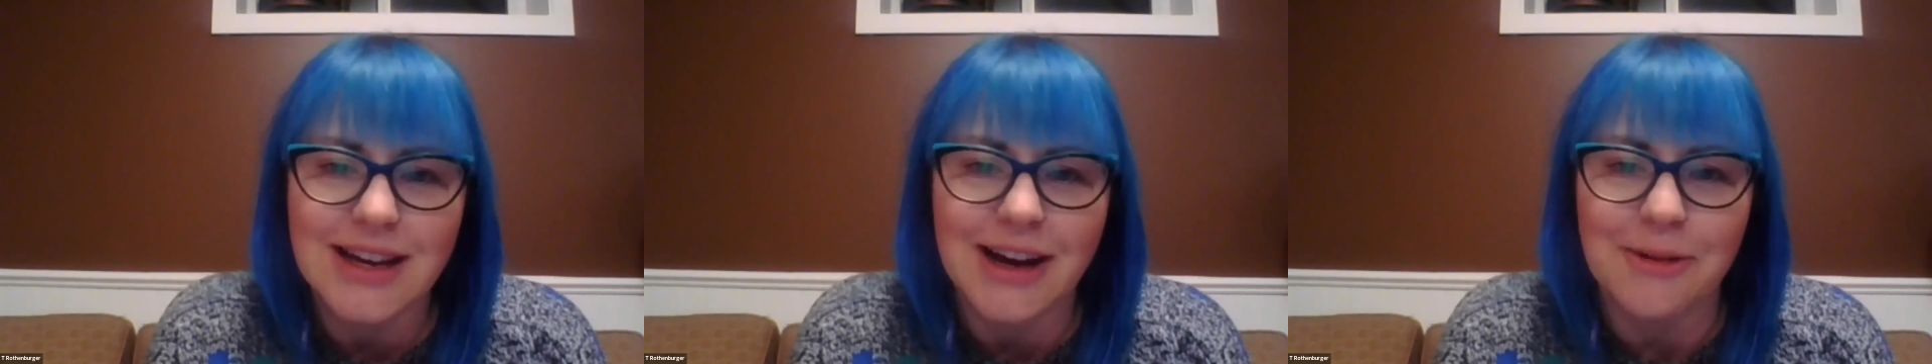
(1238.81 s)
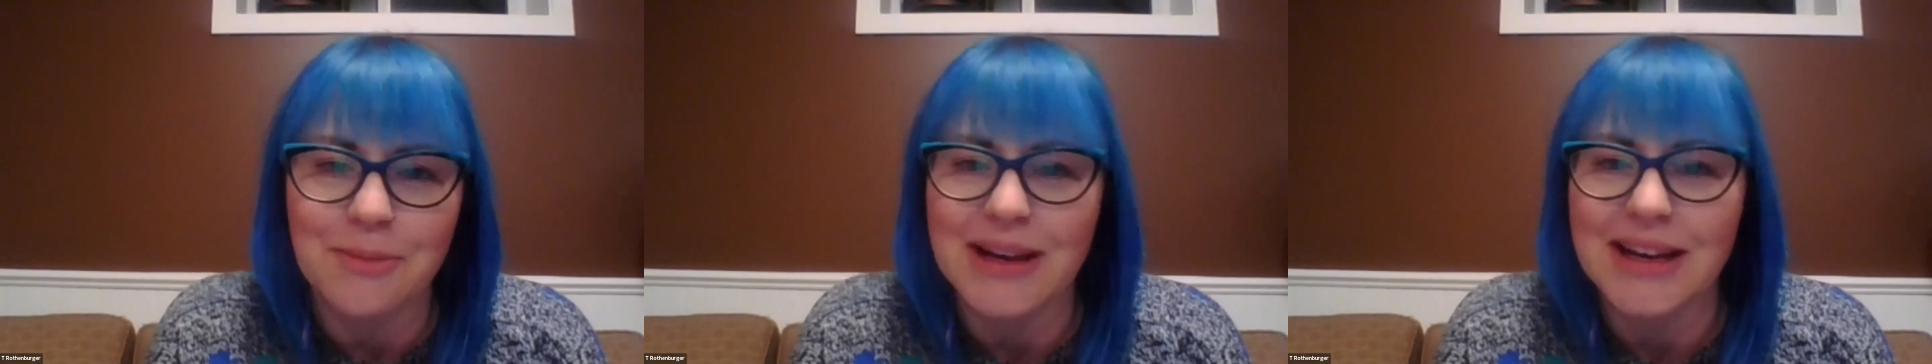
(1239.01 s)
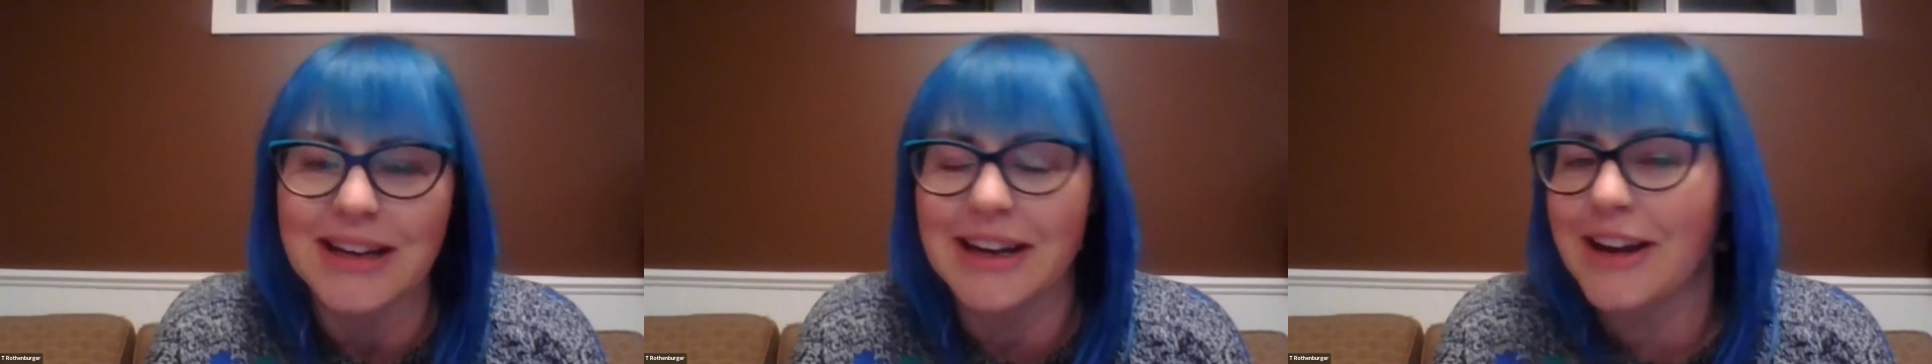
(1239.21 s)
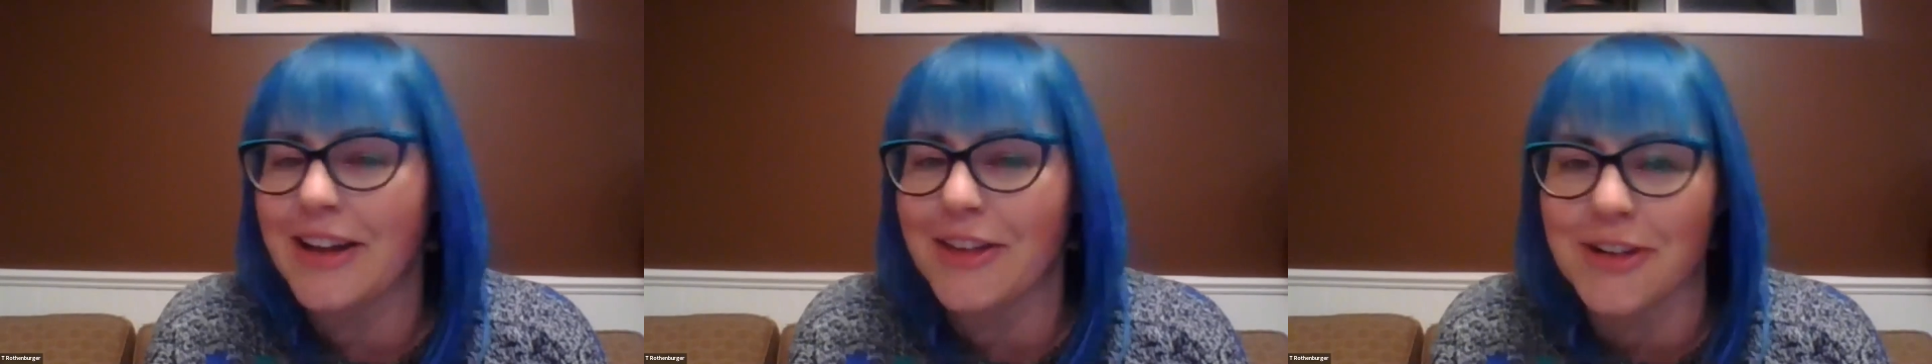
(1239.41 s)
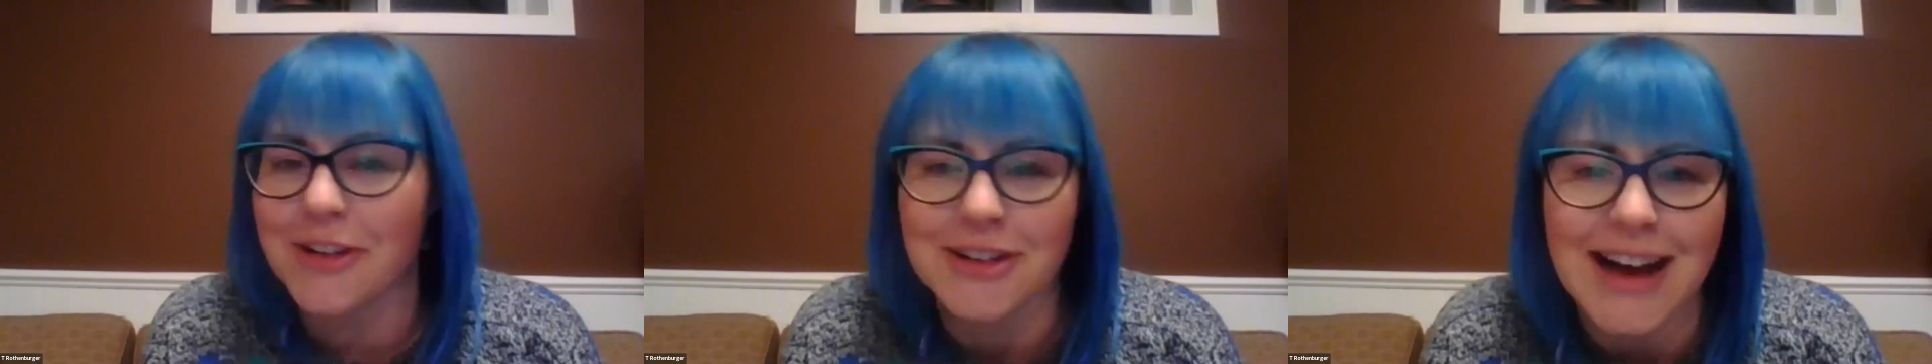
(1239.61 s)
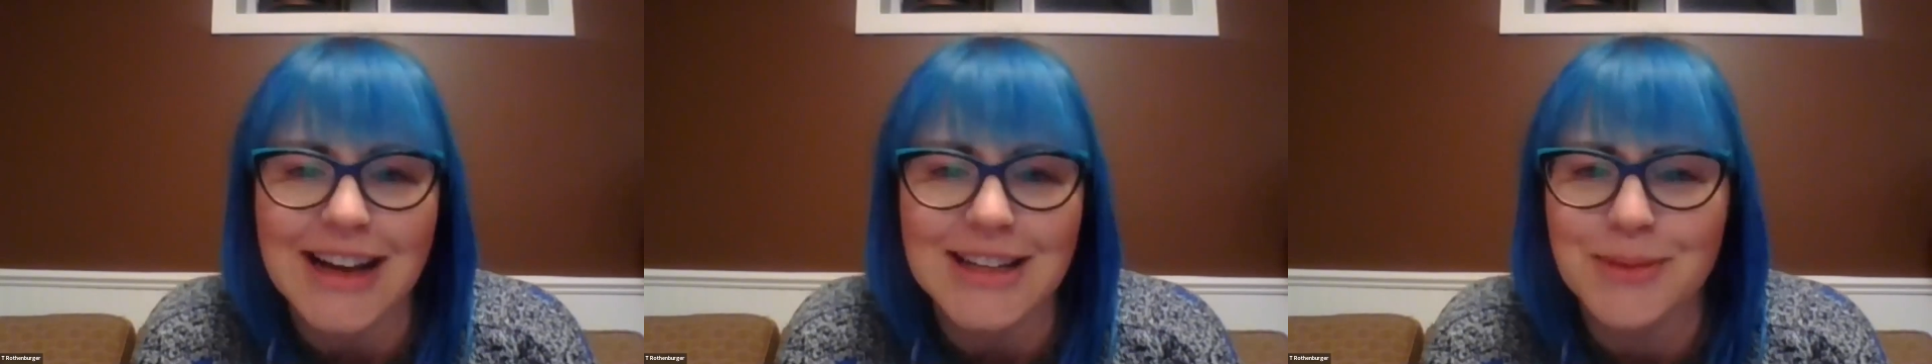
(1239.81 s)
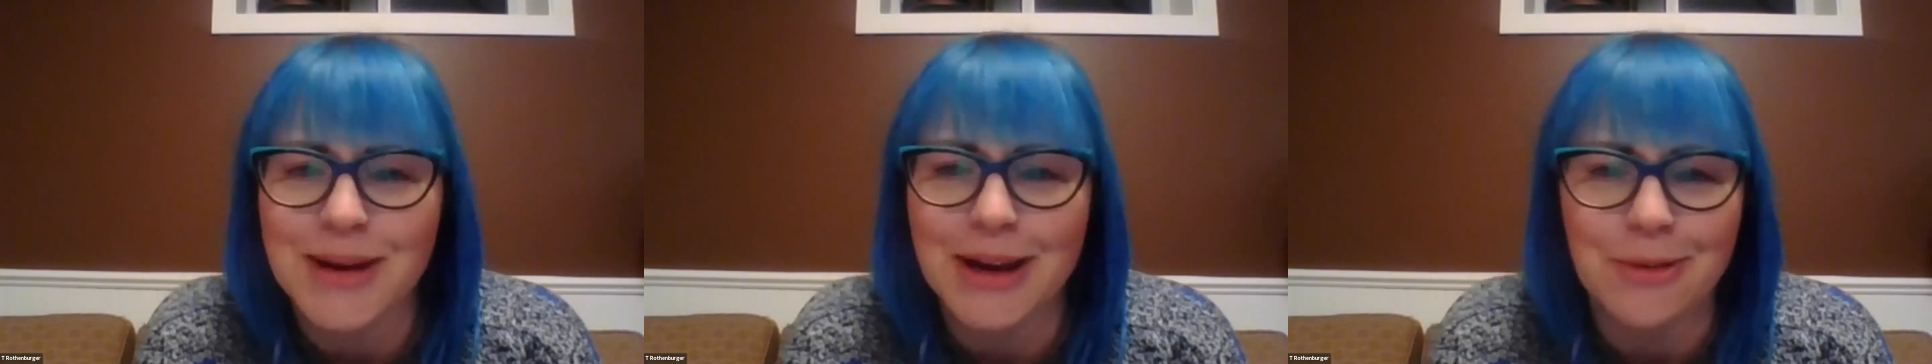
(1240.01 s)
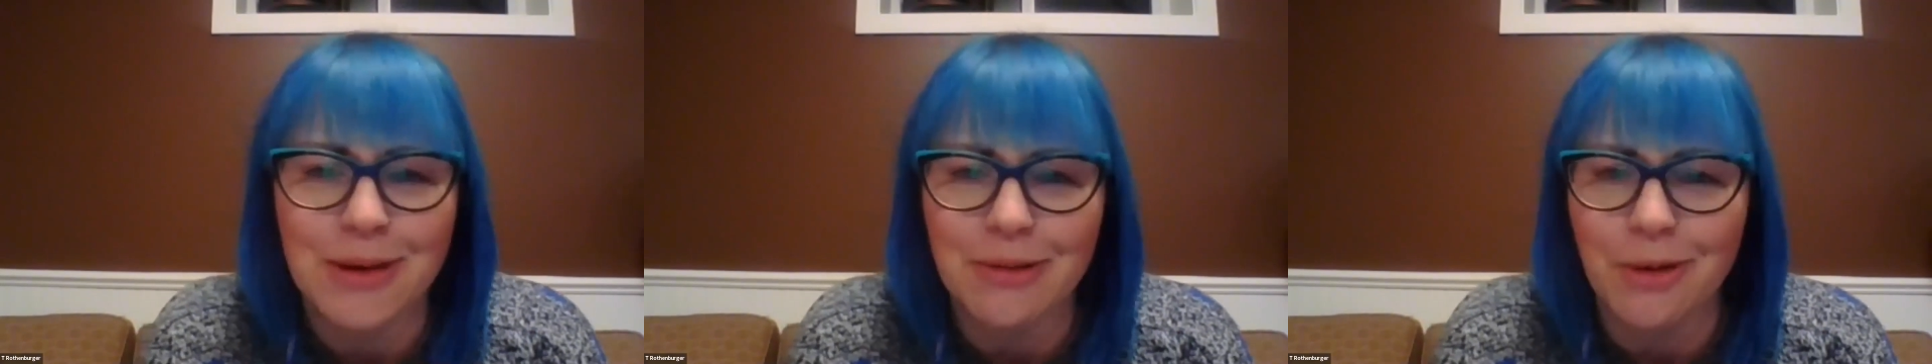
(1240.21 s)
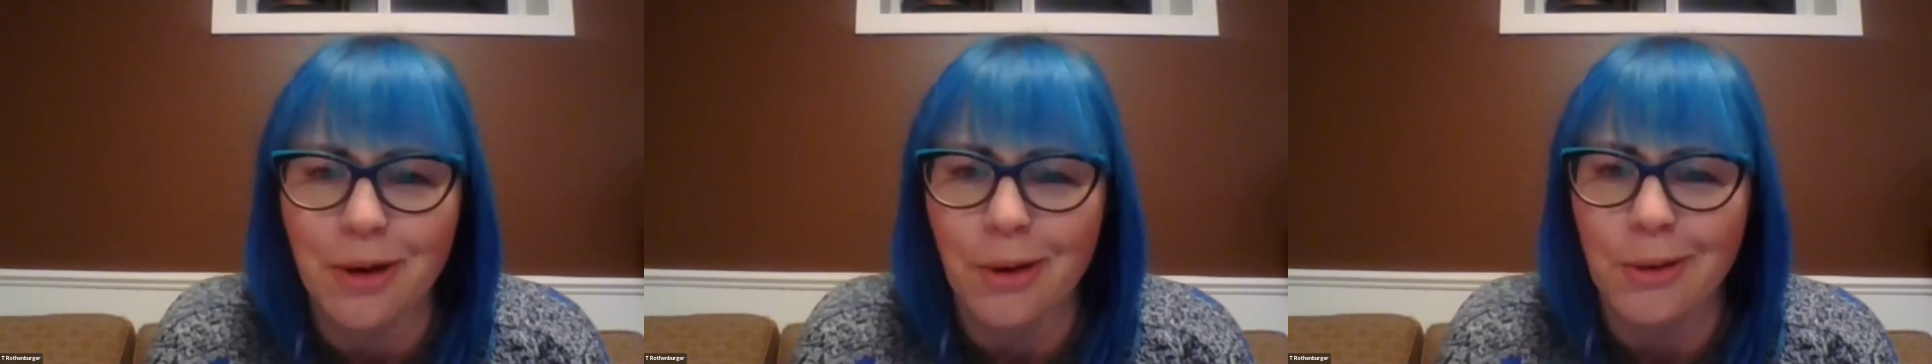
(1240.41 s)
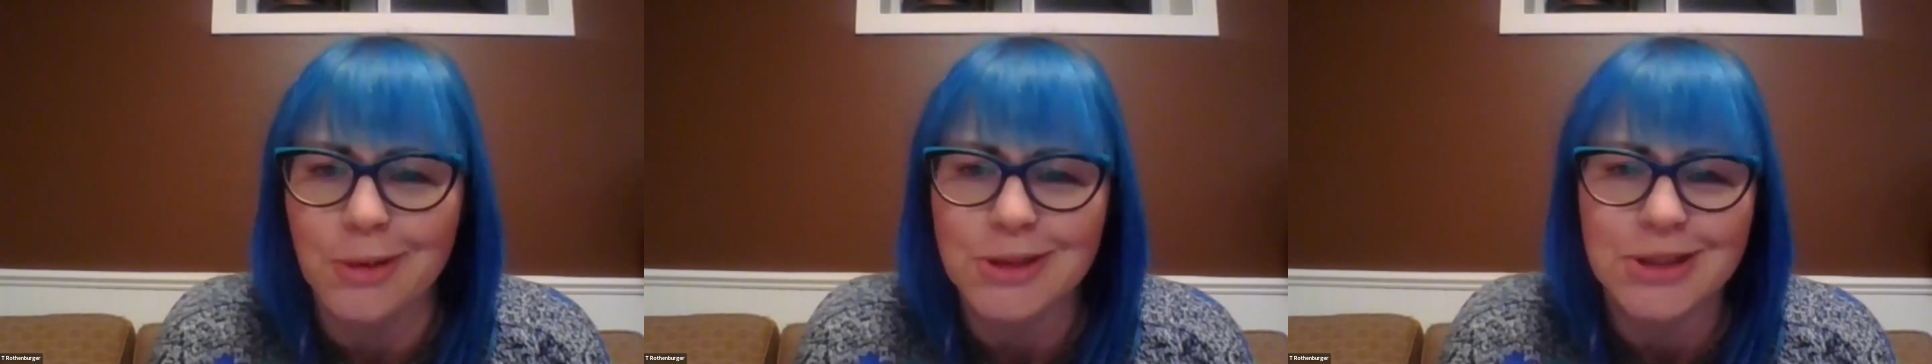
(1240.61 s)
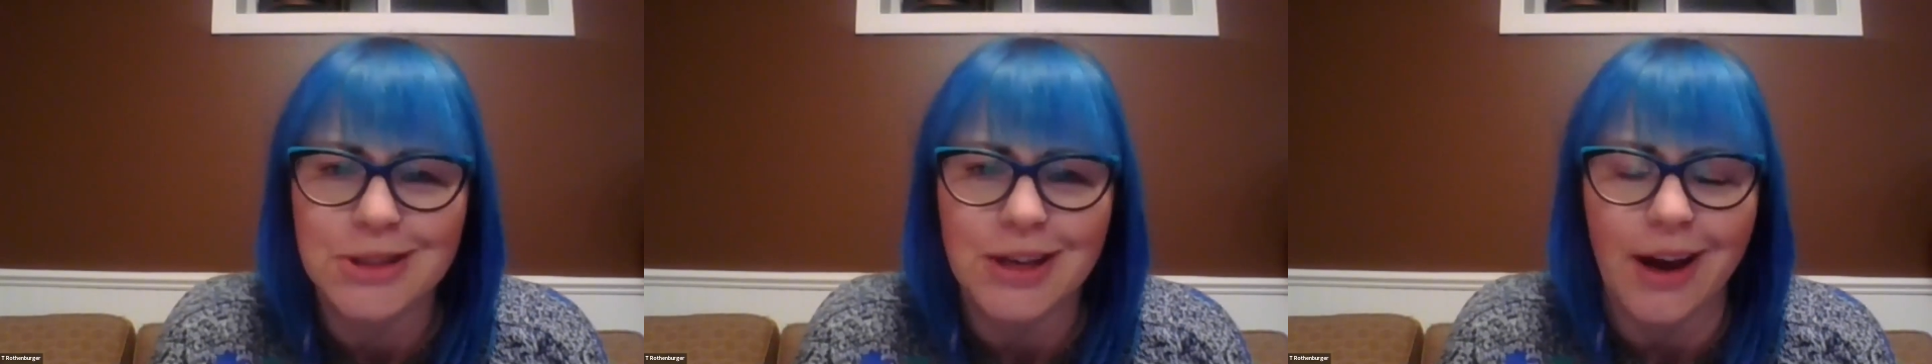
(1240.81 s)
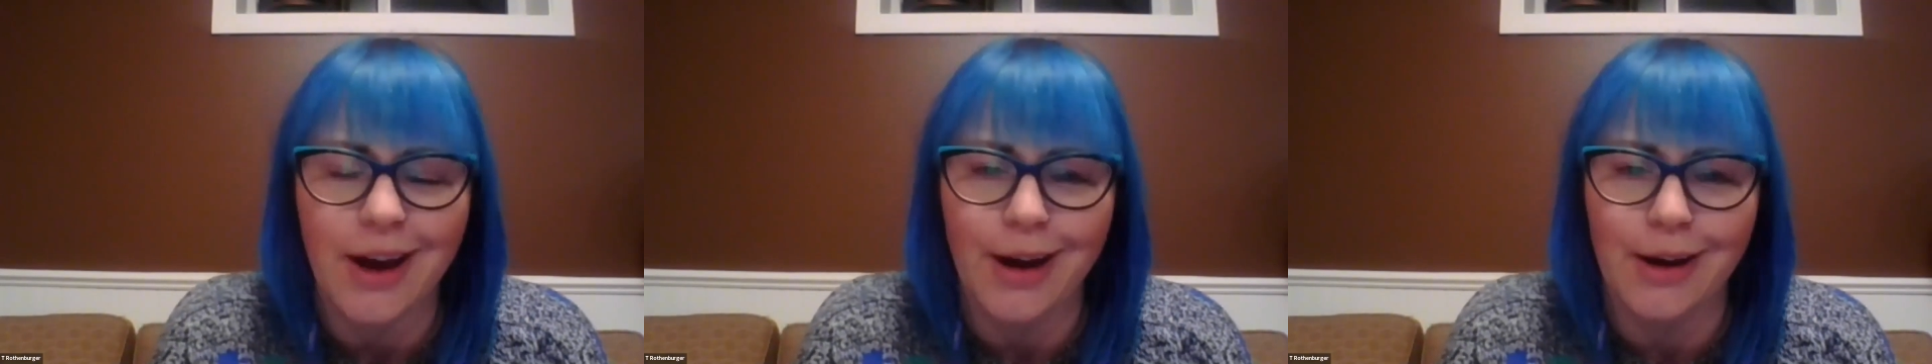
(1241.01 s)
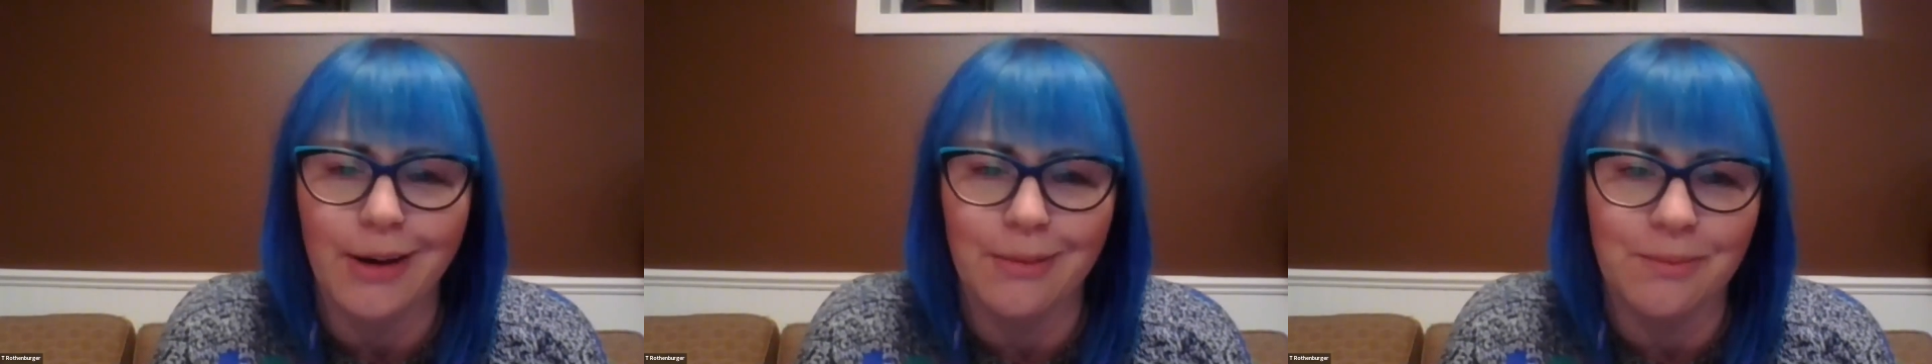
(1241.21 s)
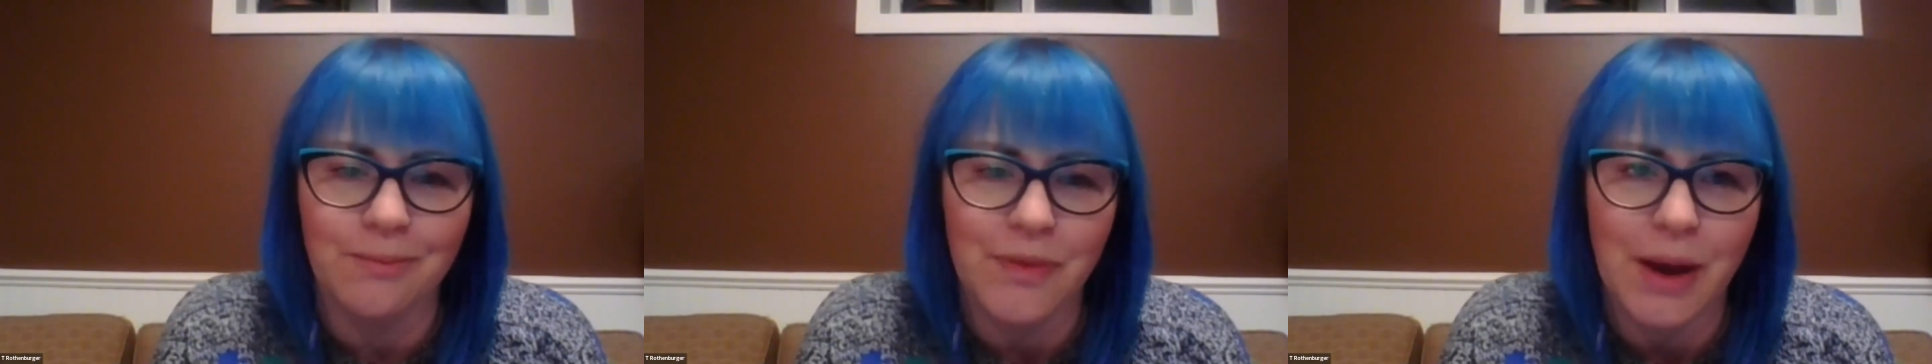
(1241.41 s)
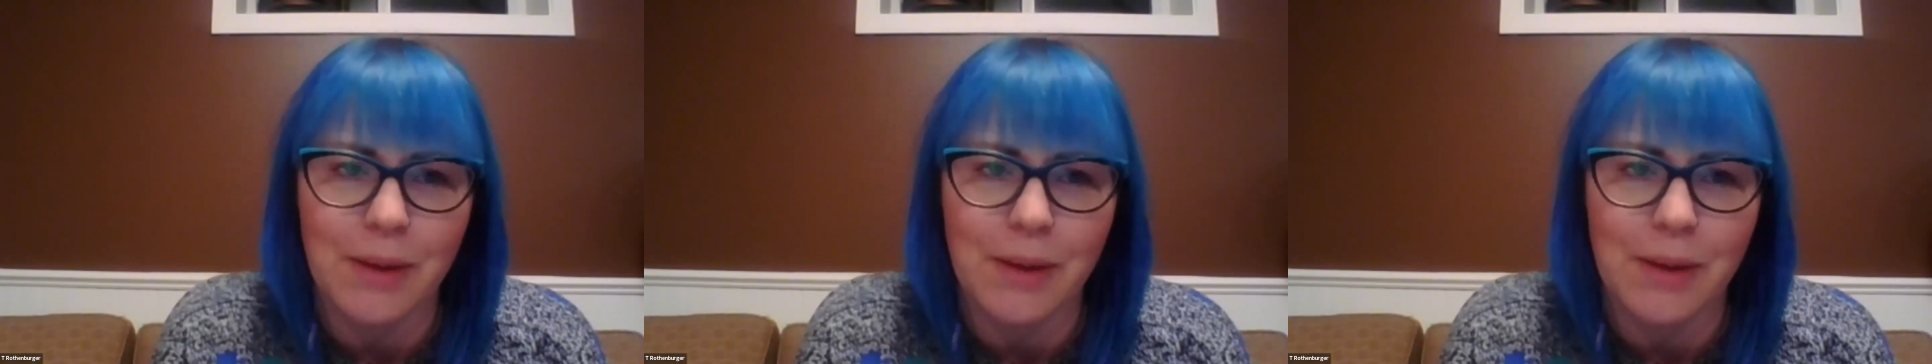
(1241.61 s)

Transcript: Um, me and another classmate, we wrote um,